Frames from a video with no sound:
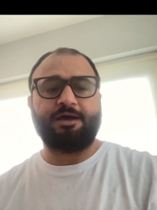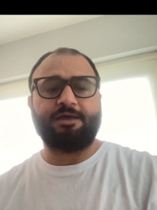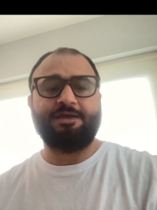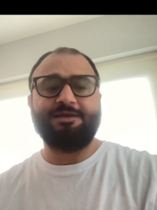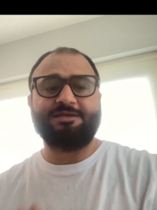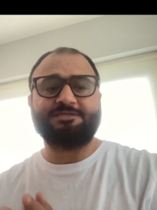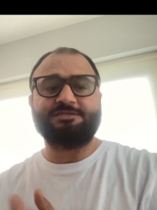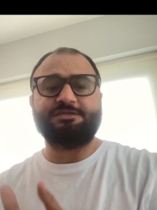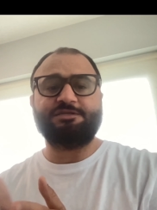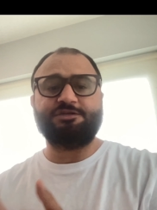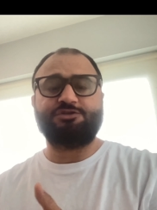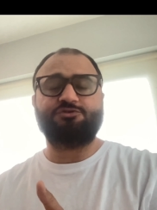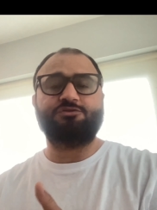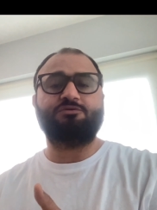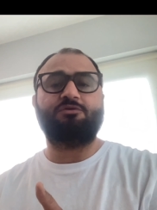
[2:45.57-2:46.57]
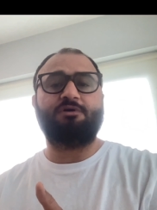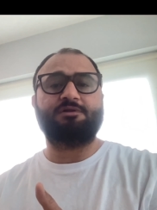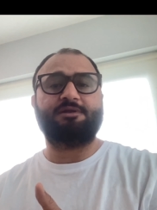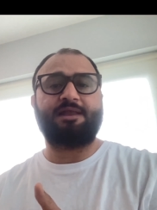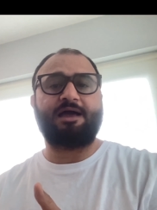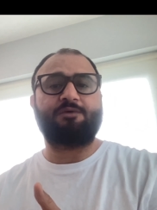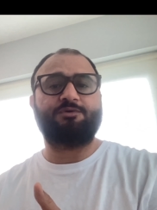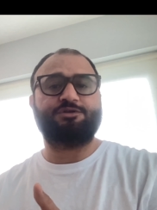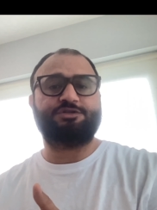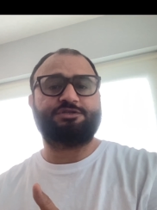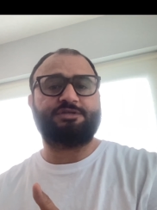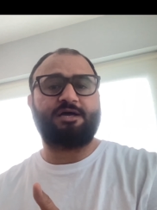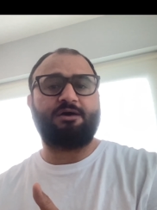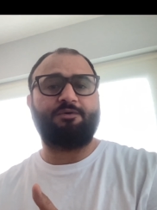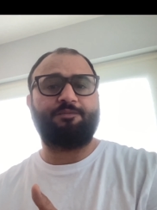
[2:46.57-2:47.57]
He doesn't need to know all the
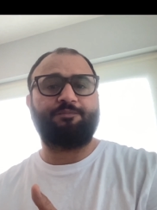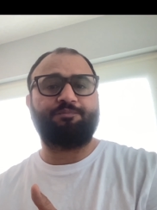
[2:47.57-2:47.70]
languages now.